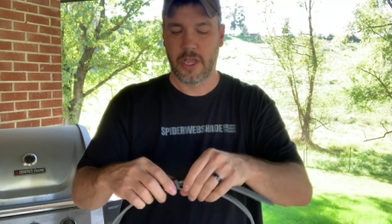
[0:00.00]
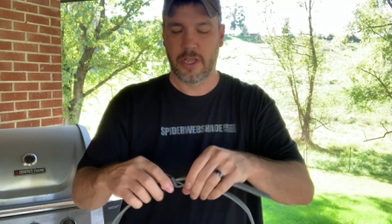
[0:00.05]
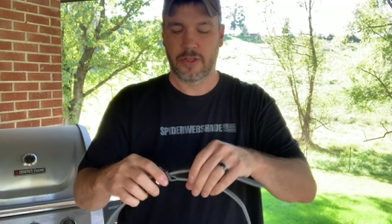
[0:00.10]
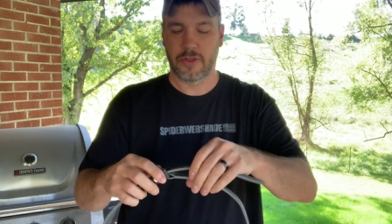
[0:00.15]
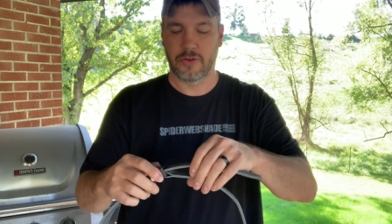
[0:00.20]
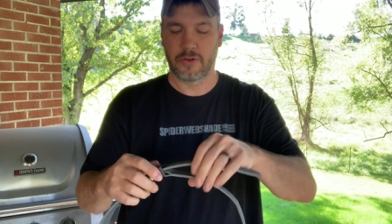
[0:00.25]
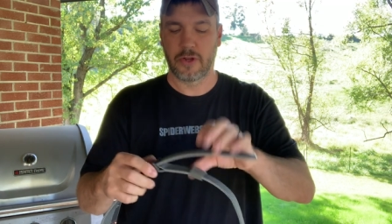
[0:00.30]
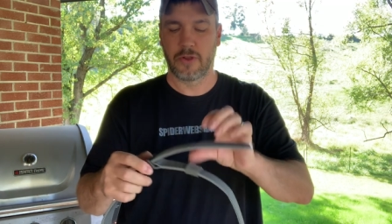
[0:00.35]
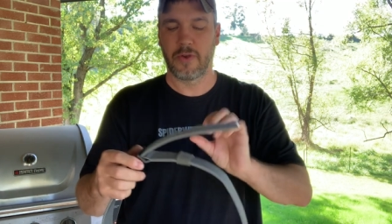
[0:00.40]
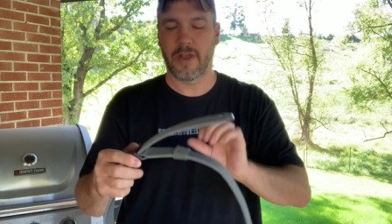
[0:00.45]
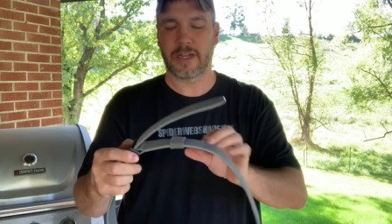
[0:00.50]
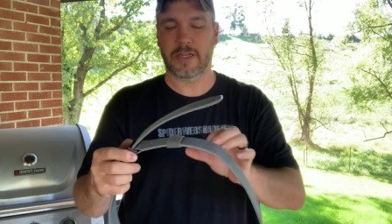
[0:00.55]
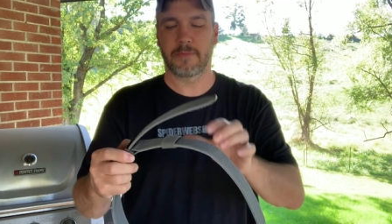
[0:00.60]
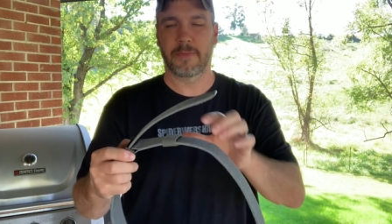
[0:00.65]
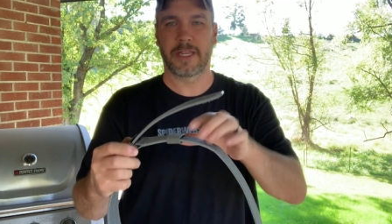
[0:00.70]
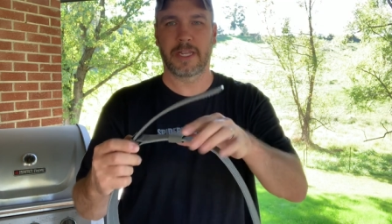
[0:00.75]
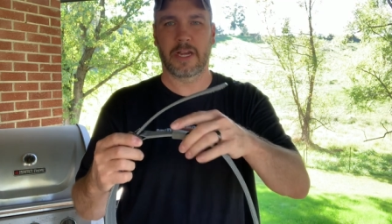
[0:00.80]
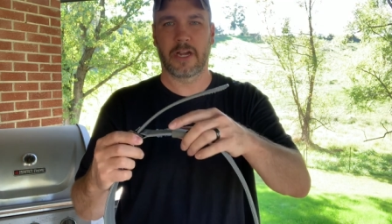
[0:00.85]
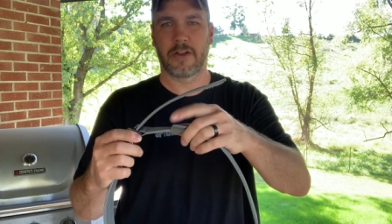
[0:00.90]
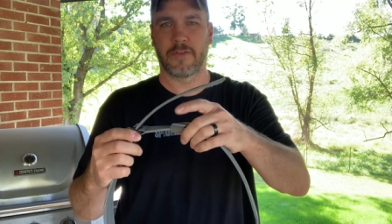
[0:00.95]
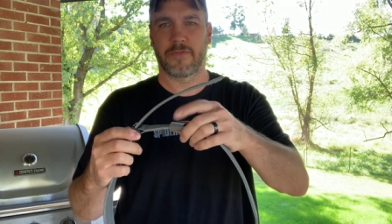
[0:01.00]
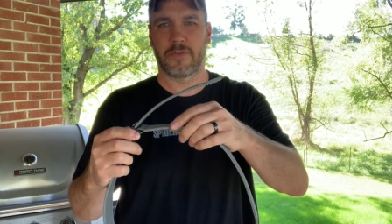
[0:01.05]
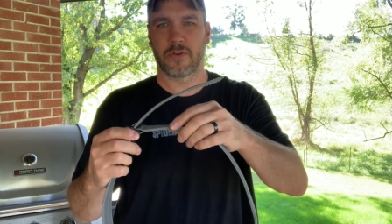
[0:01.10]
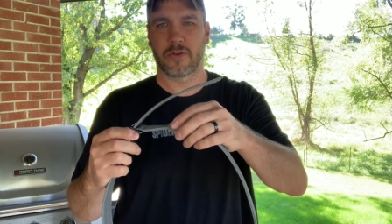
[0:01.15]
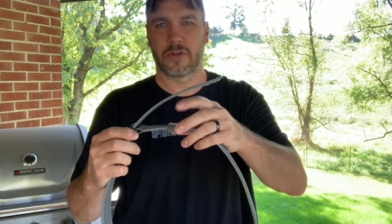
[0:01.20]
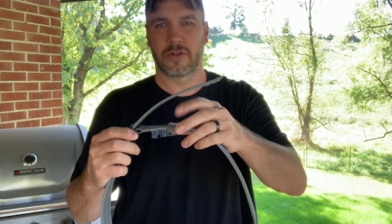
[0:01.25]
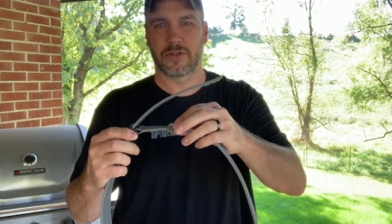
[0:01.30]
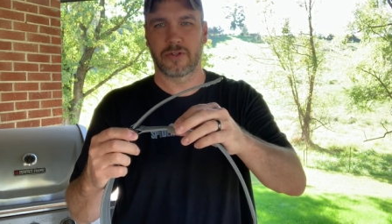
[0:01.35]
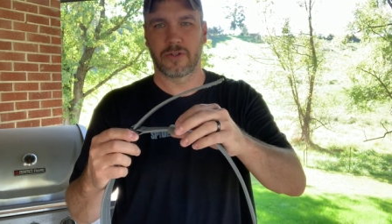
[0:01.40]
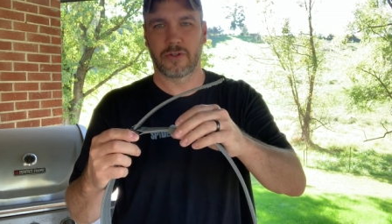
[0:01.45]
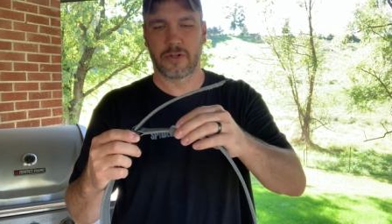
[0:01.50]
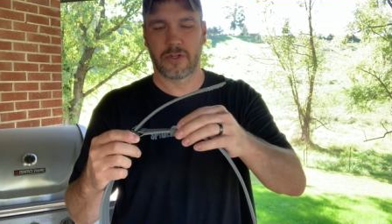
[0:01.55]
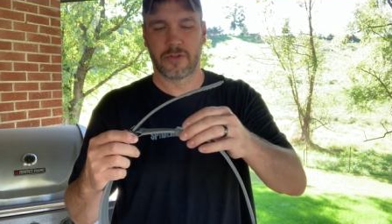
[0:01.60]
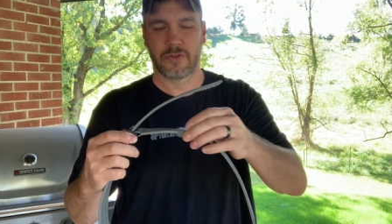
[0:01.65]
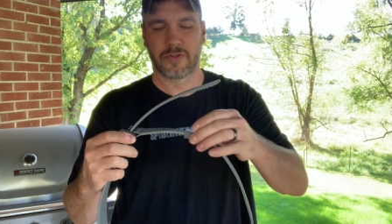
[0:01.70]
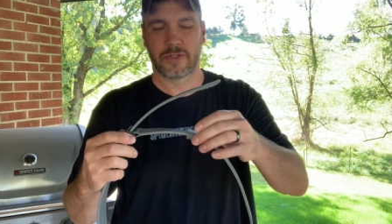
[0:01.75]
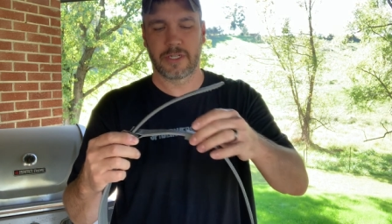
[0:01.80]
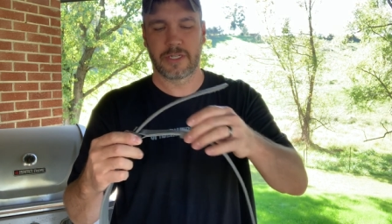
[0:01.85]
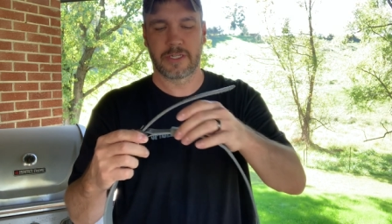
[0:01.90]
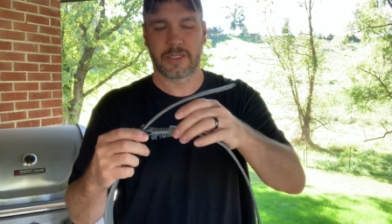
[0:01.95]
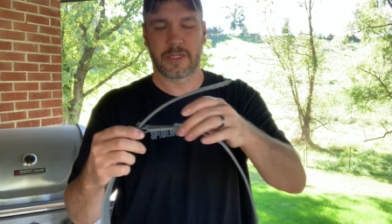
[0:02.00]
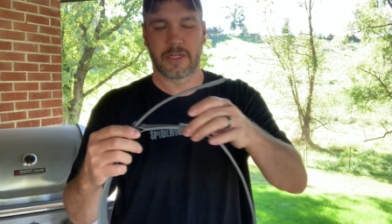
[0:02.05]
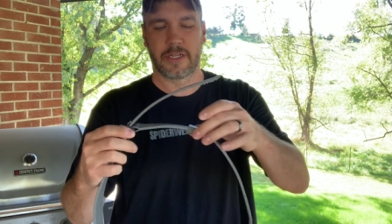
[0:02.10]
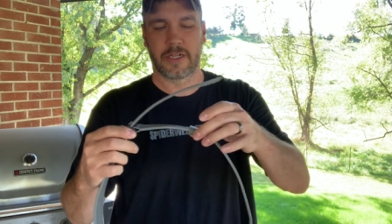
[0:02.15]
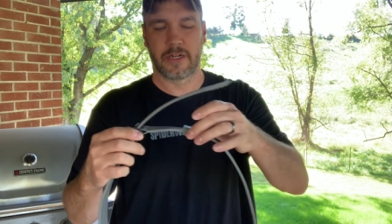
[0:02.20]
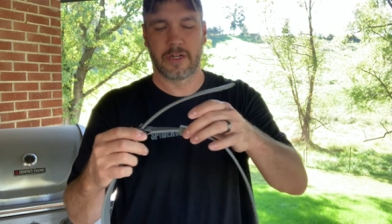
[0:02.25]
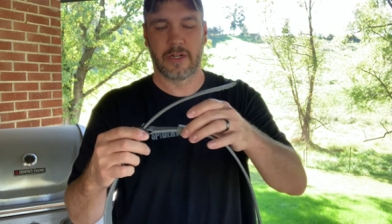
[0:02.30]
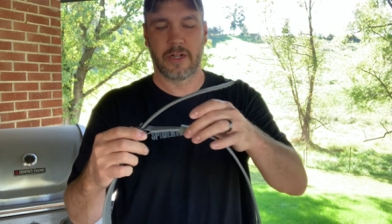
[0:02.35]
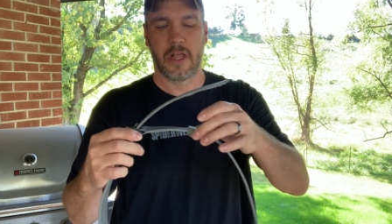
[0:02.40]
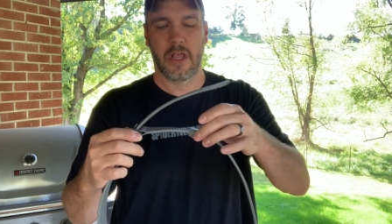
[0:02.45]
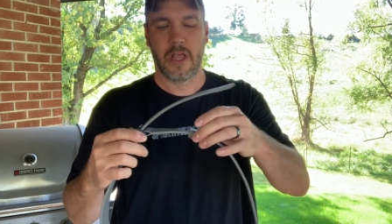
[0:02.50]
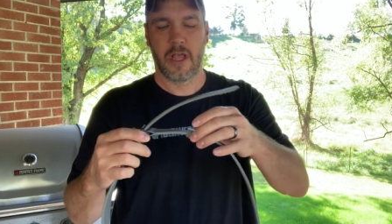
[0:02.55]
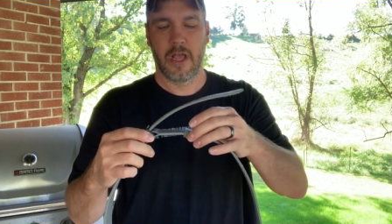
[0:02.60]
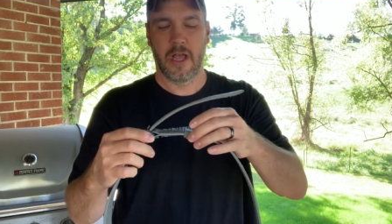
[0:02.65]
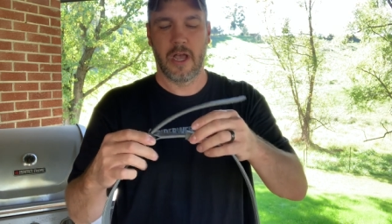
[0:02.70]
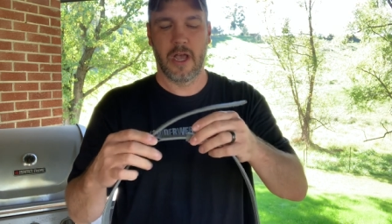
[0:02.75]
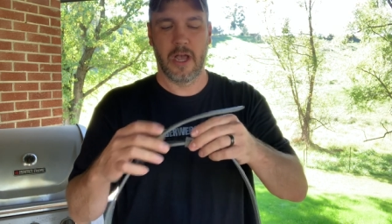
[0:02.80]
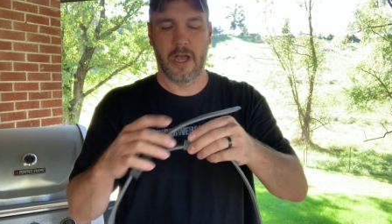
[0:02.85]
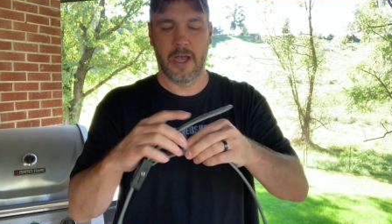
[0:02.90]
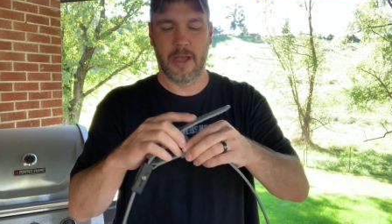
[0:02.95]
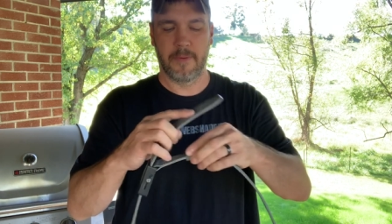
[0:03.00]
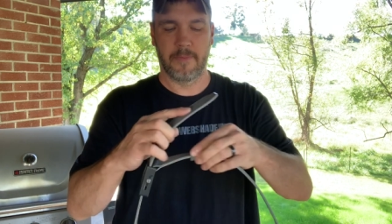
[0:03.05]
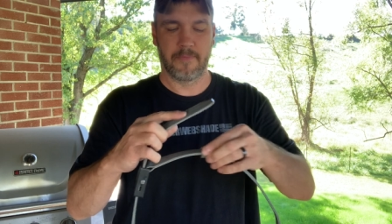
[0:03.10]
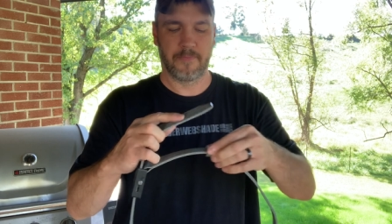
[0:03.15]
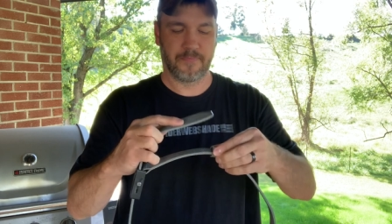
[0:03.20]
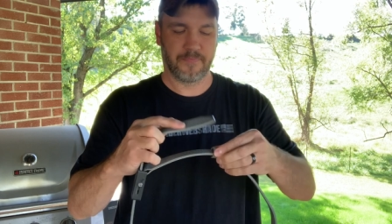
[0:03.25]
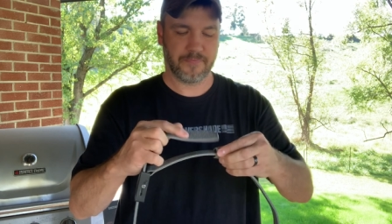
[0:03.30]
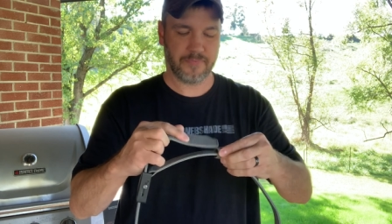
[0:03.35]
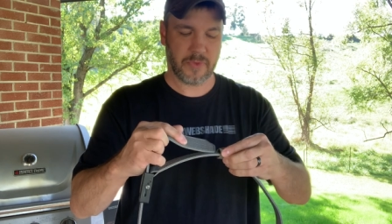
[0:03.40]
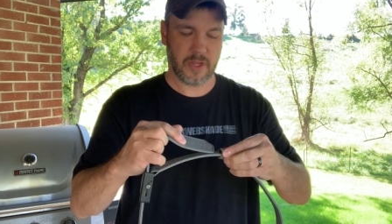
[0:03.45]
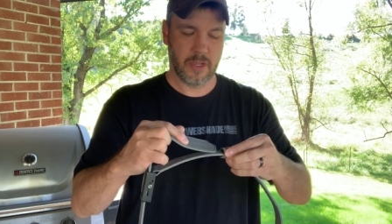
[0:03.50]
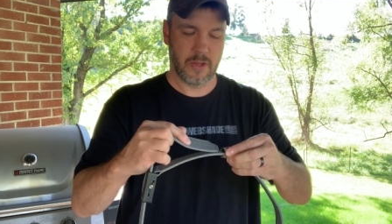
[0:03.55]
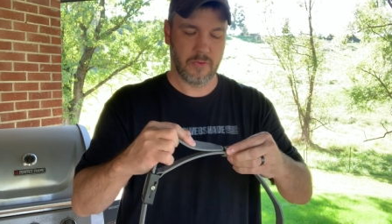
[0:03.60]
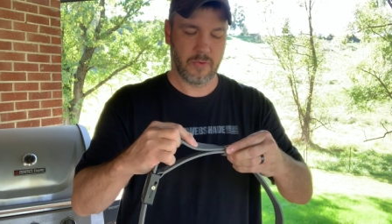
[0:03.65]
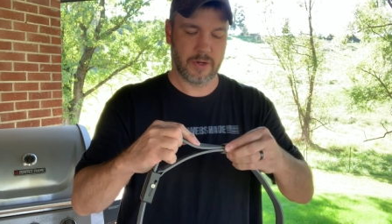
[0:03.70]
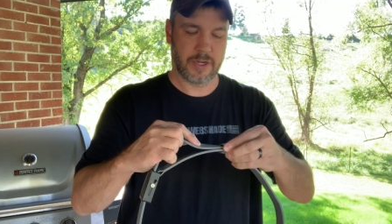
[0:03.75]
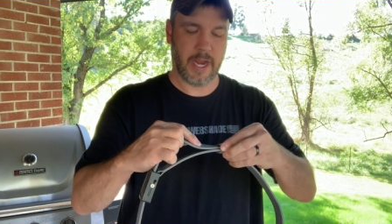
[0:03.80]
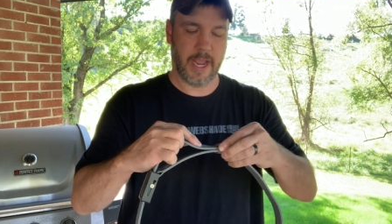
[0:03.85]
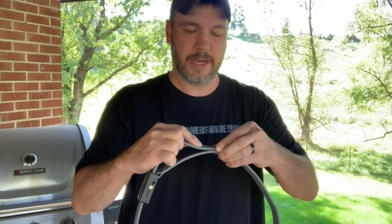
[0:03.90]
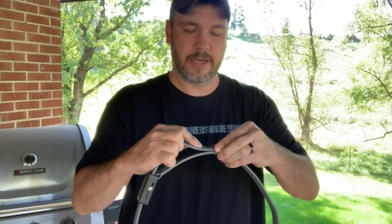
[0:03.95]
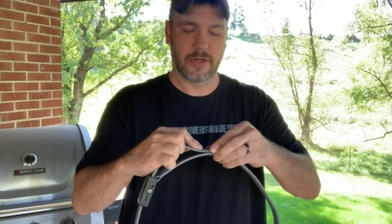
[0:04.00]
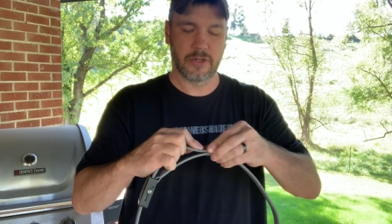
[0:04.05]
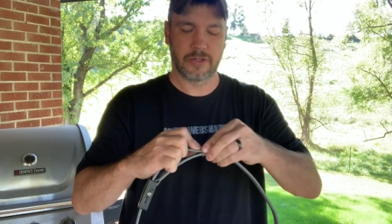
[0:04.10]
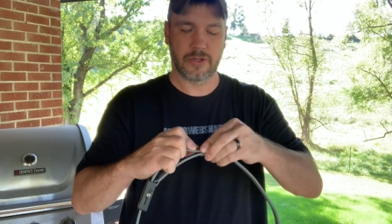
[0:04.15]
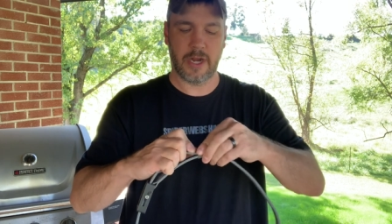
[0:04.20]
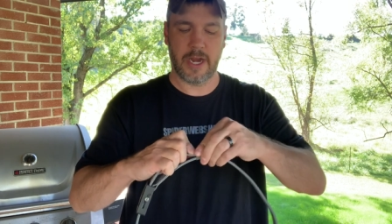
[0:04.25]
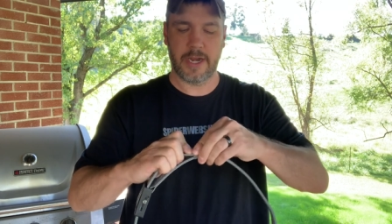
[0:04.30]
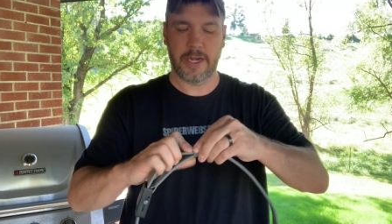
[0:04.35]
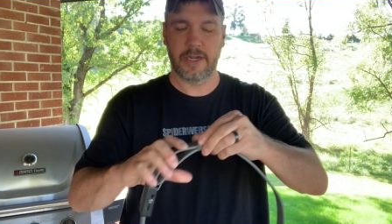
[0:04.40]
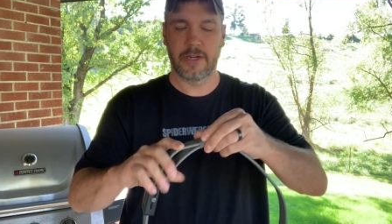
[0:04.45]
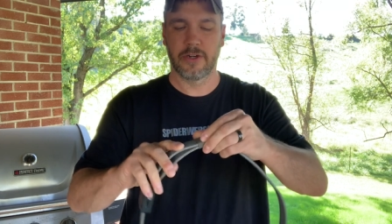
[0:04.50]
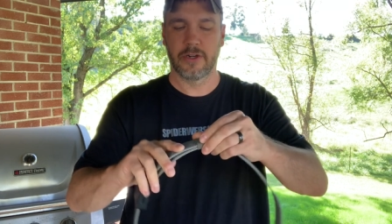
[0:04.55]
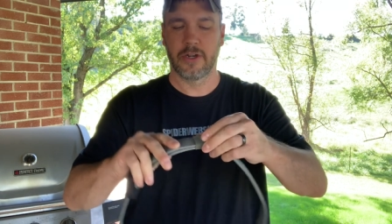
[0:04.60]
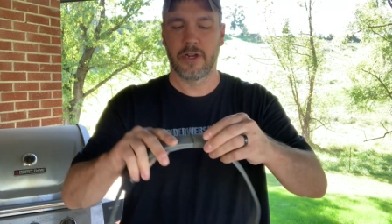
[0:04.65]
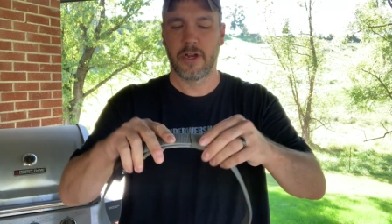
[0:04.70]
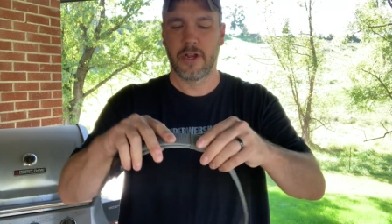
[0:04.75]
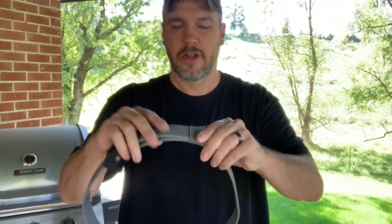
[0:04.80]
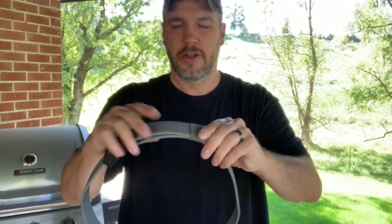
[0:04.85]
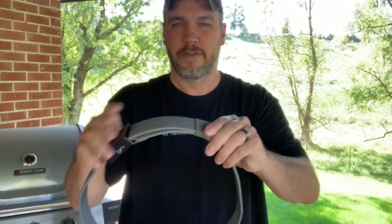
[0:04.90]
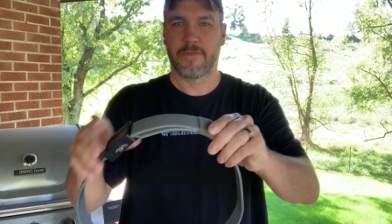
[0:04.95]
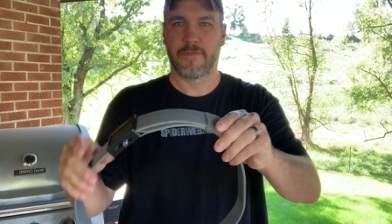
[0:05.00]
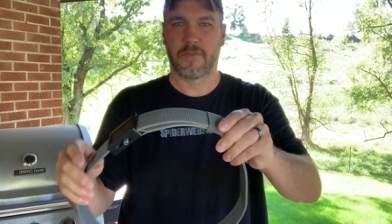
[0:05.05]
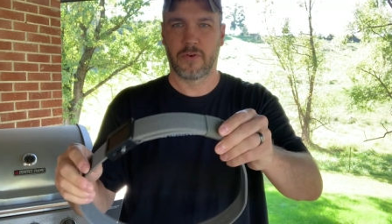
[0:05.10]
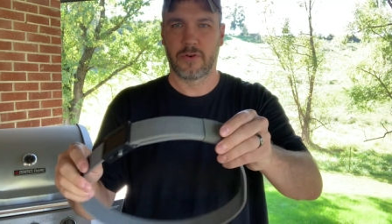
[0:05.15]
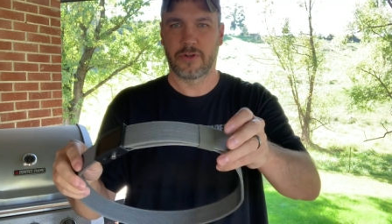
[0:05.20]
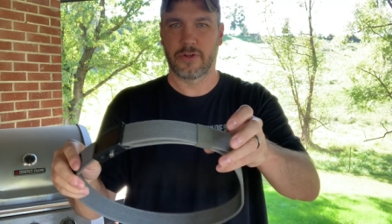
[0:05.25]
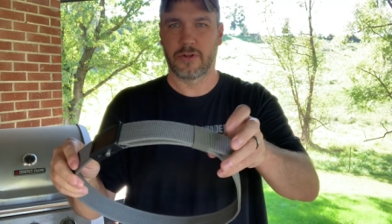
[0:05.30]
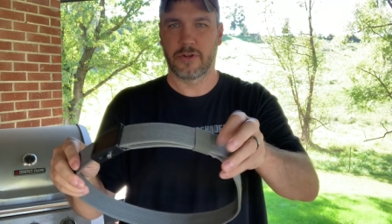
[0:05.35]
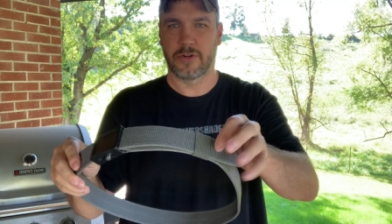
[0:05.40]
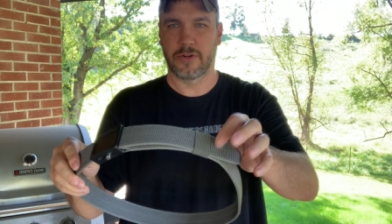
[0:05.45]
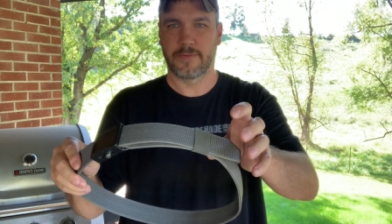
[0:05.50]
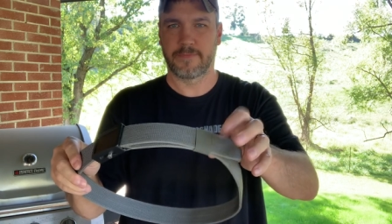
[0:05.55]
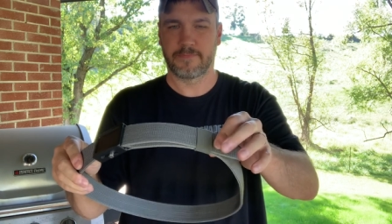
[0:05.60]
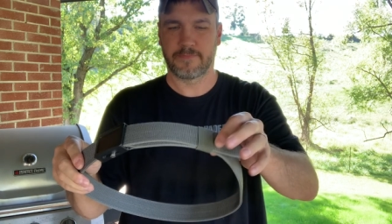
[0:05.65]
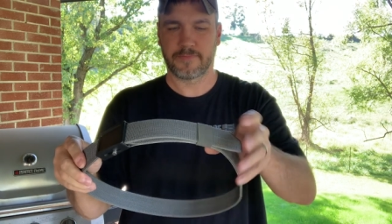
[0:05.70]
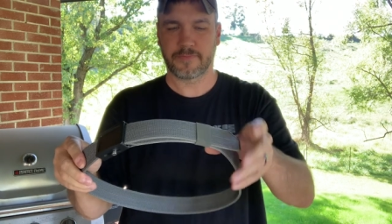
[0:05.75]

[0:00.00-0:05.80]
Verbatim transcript: You do have to be careful because you'll lose these little um, retainers right here for your